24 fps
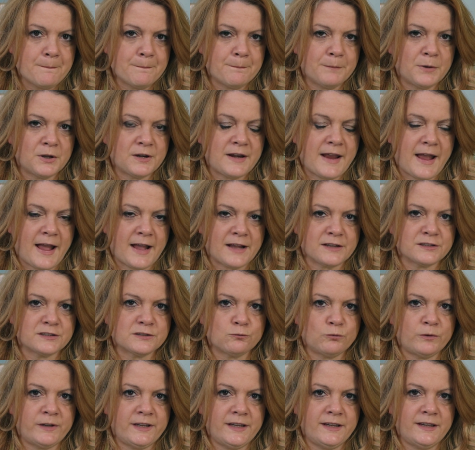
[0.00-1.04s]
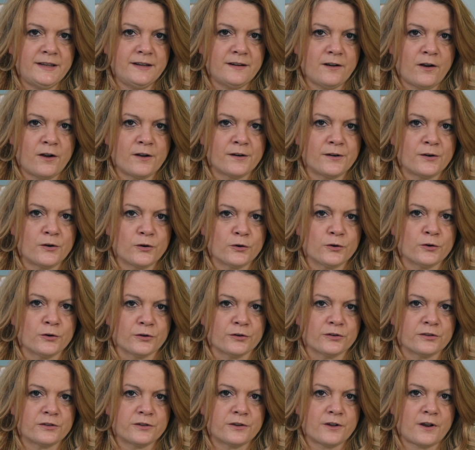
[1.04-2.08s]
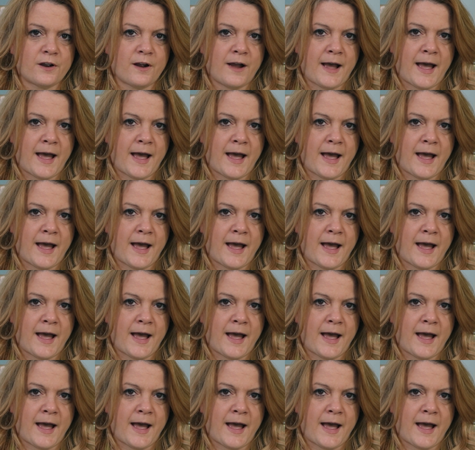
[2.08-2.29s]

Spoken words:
But as we on Earth